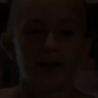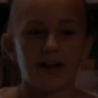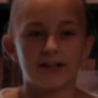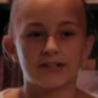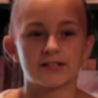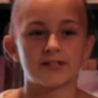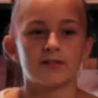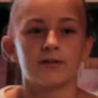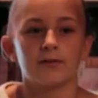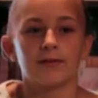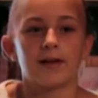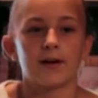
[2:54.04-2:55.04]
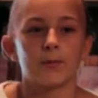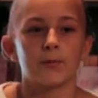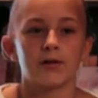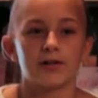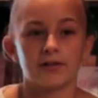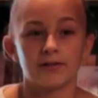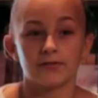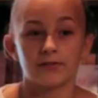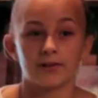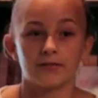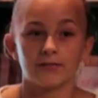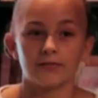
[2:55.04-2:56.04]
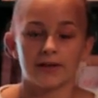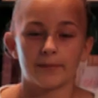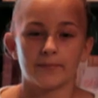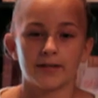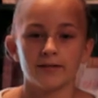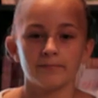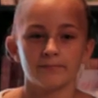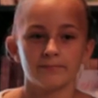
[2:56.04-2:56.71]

I just knew that we were in a forever family,